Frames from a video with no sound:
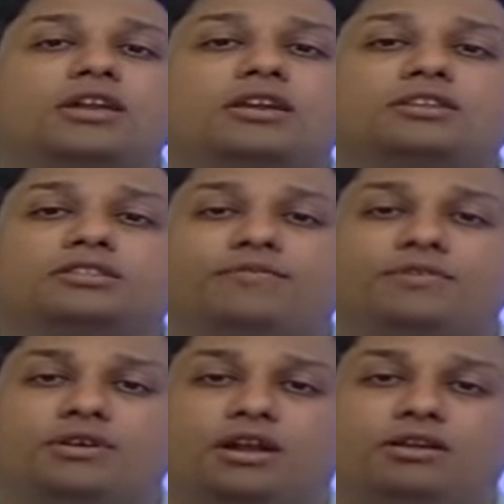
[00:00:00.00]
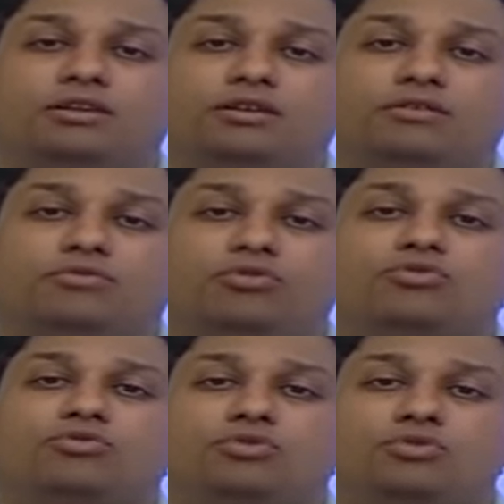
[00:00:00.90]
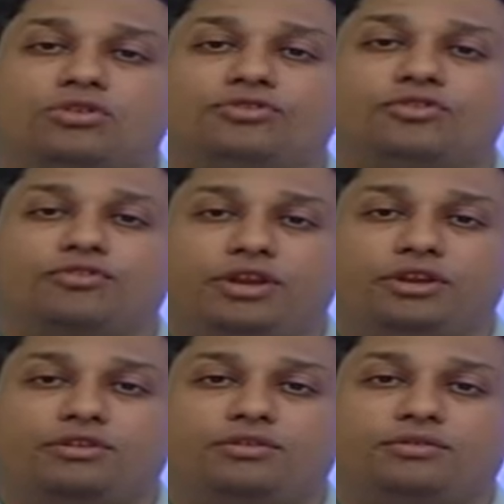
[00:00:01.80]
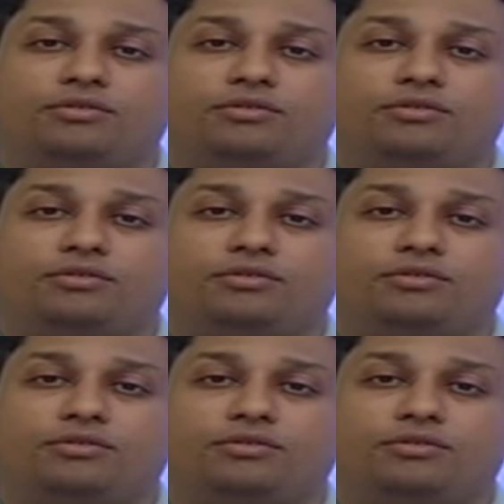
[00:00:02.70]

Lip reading: and it is difficult for you to concentrate.